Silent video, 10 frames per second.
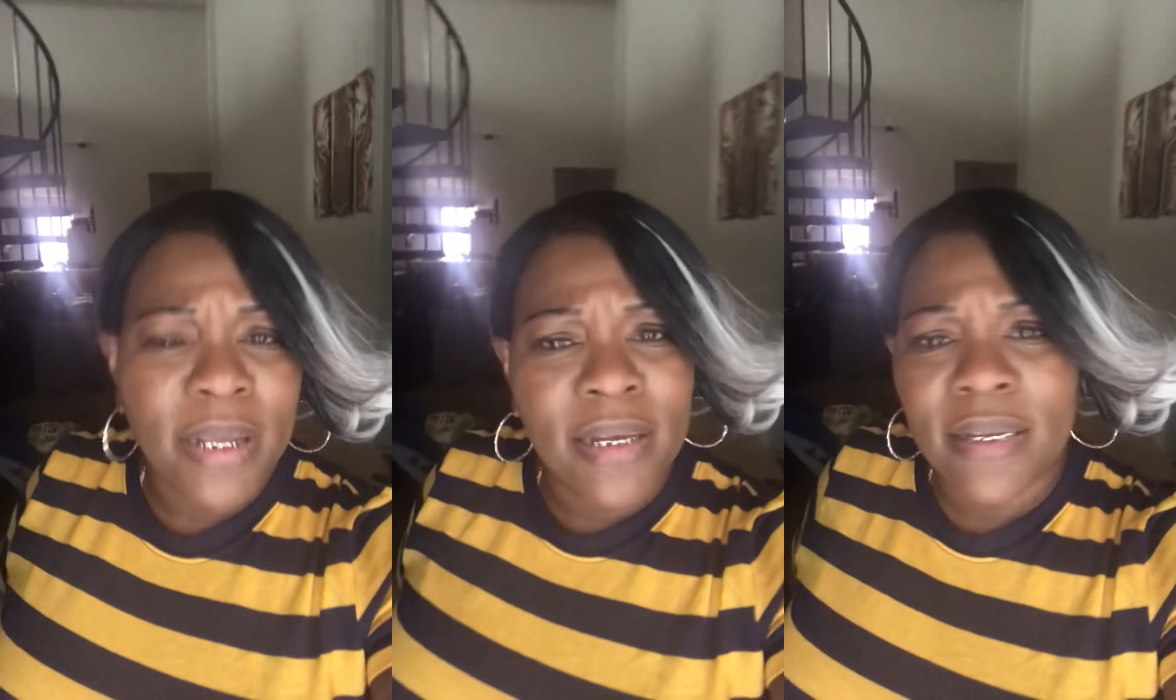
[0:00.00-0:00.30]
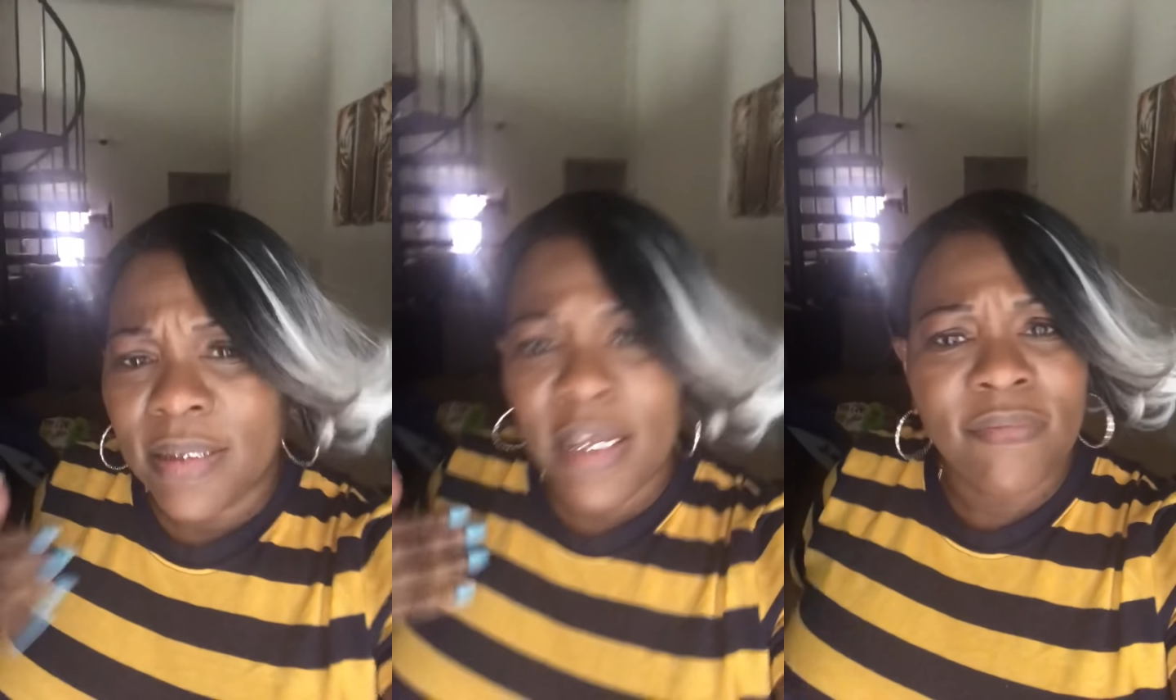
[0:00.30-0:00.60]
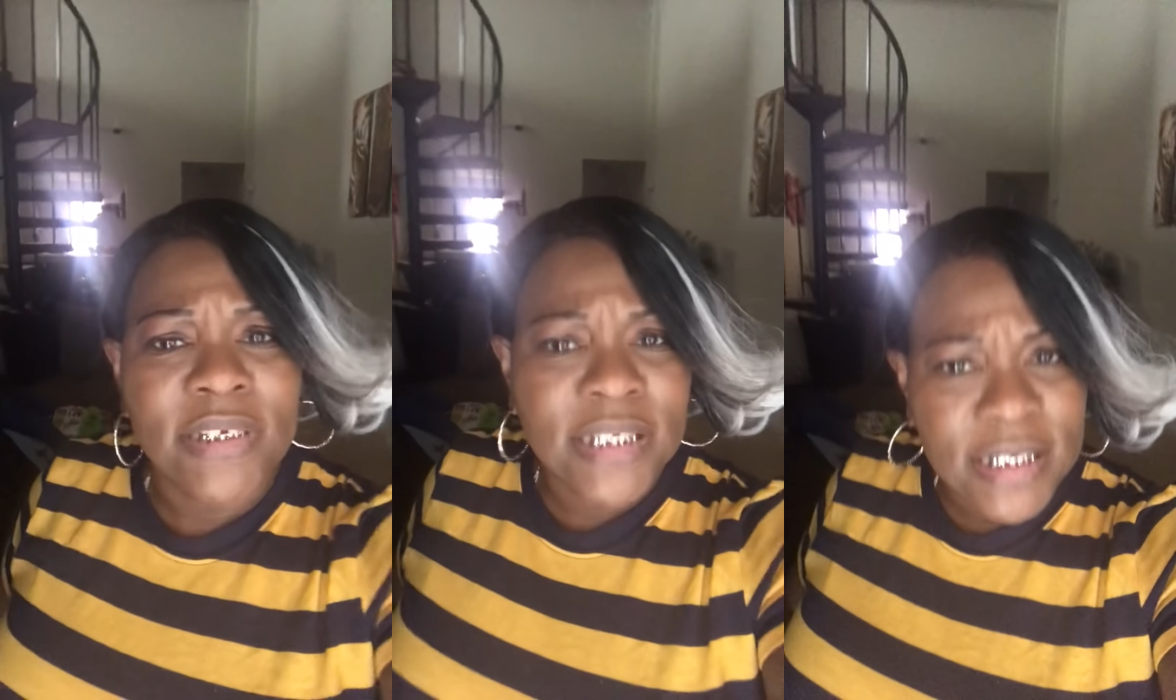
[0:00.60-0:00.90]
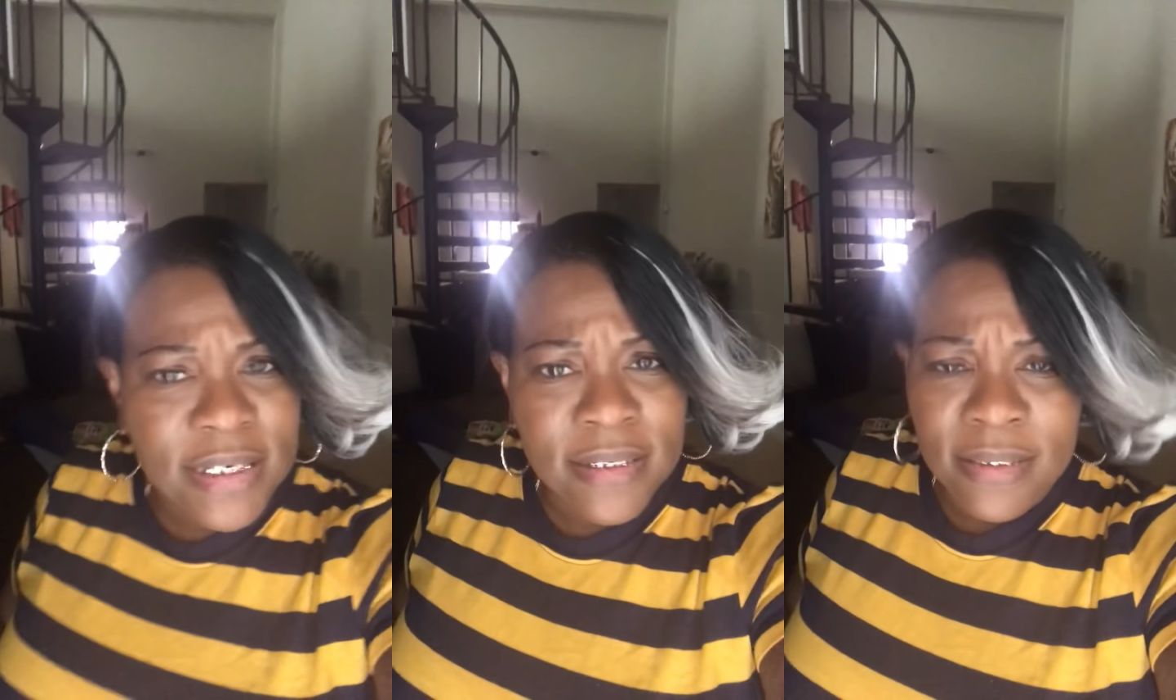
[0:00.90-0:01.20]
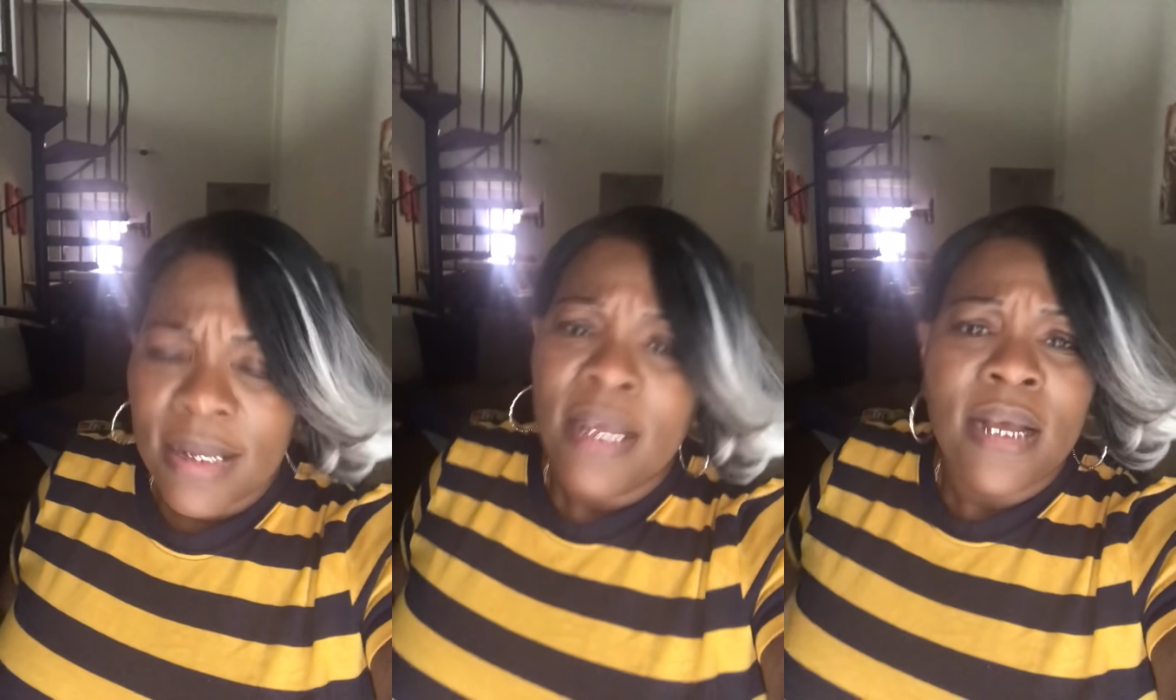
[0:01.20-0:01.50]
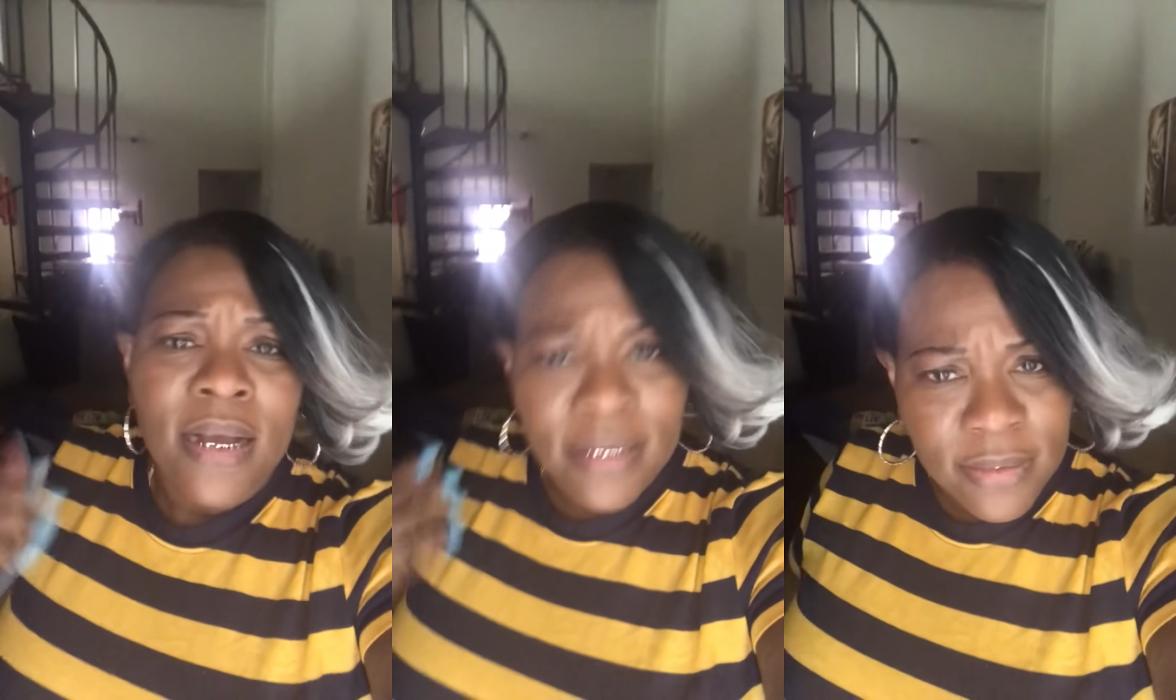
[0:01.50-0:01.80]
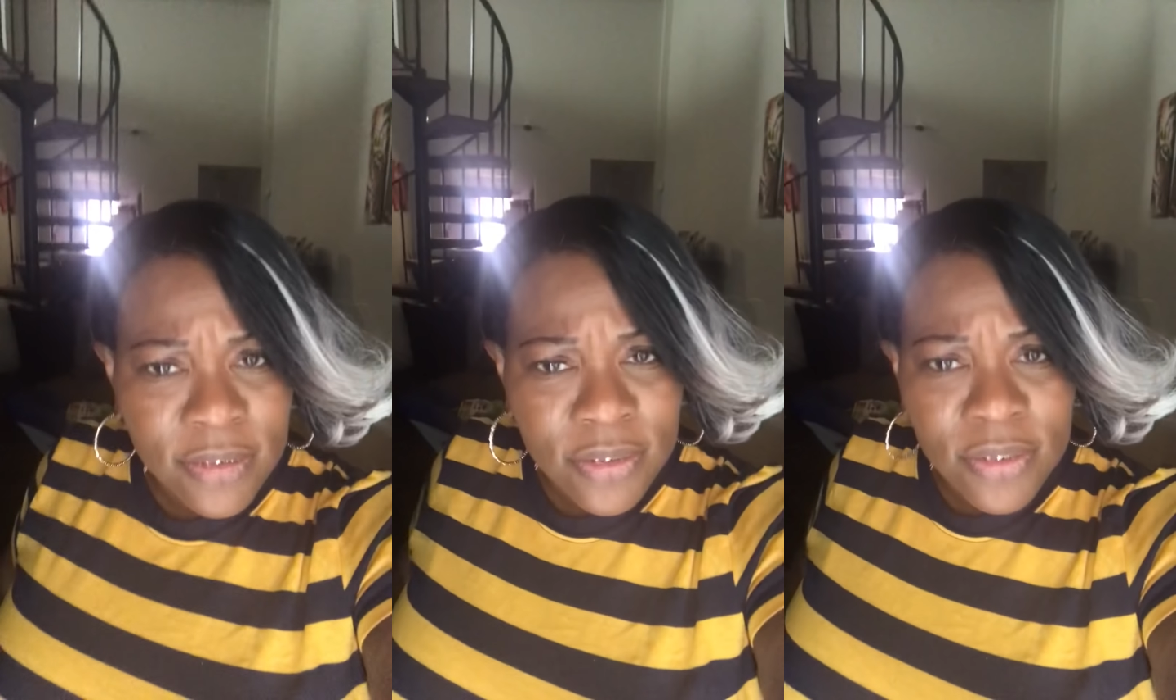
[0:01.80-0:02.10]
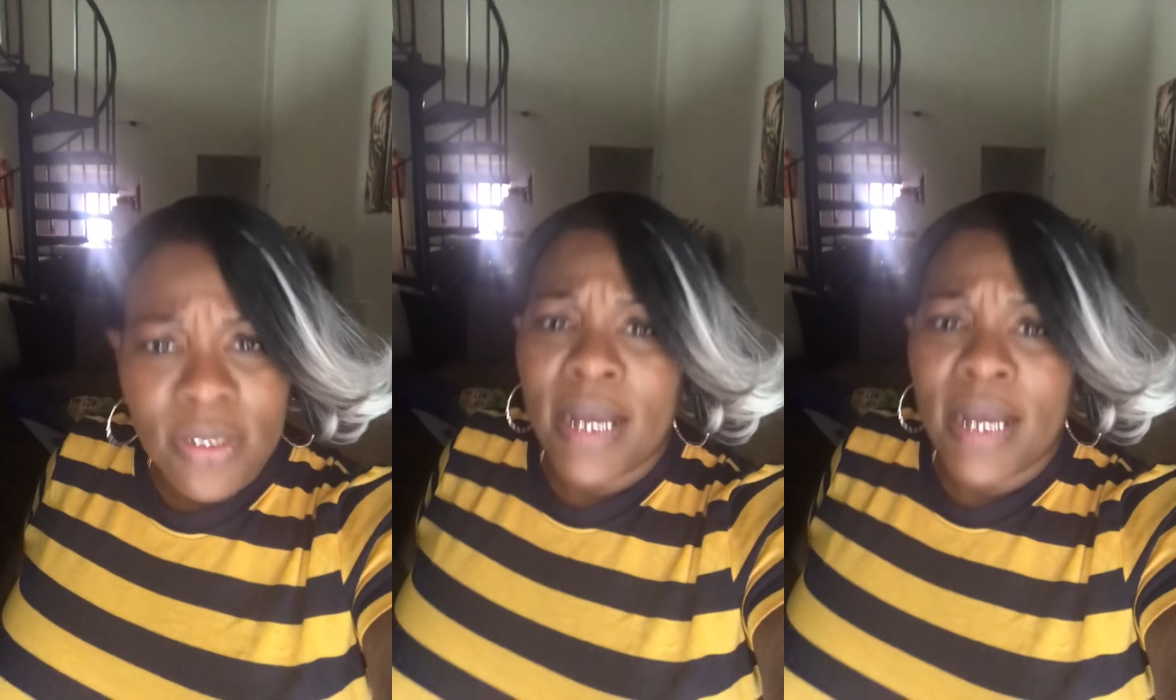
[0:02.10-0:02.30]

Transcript: a, a Lovelyti's Hustle,